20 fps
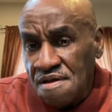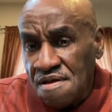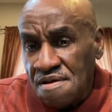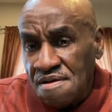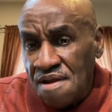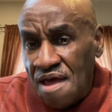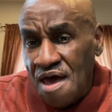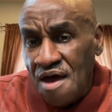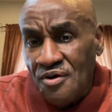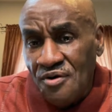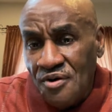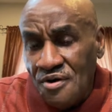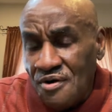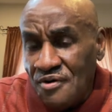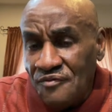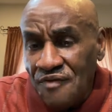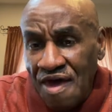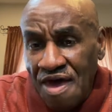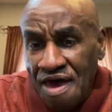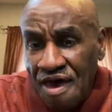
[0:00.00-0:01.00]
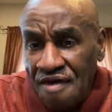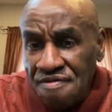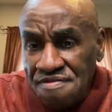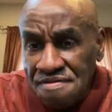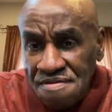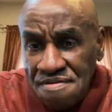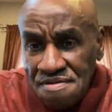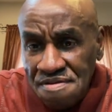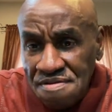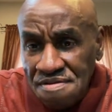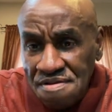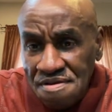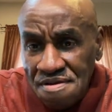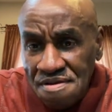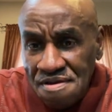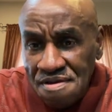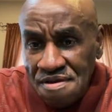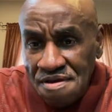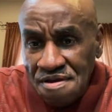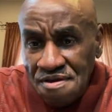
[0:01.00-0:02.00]
They ain't going on vacation.
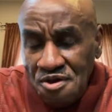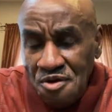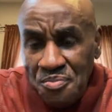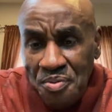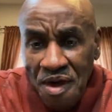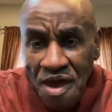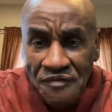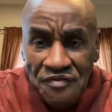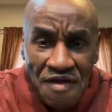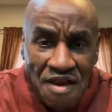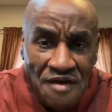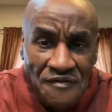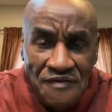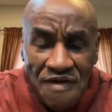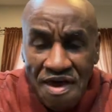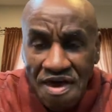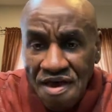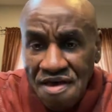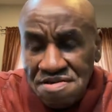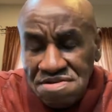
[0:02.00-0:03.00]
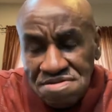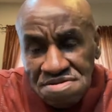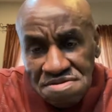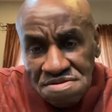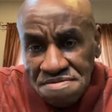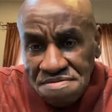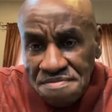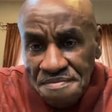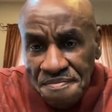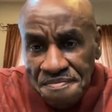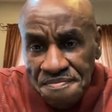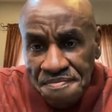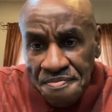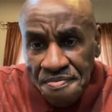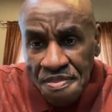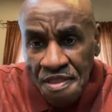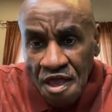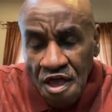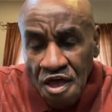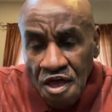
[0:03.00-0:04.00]
You paying for their vacation.
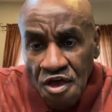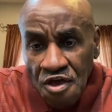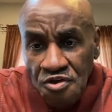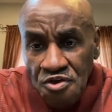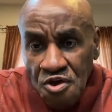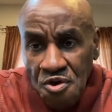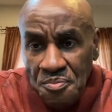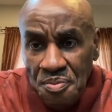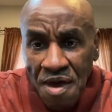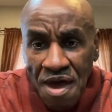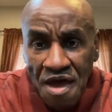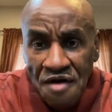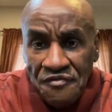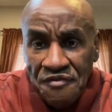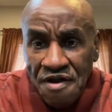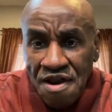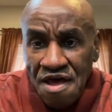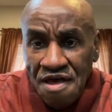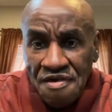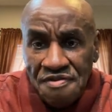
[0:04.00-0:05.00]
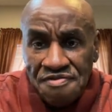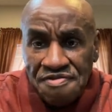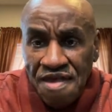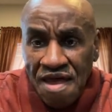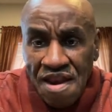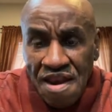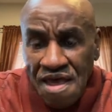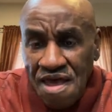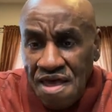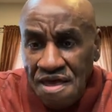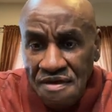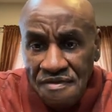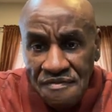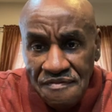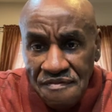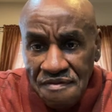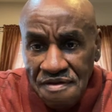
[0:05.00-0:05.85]
You paying for their sick leave.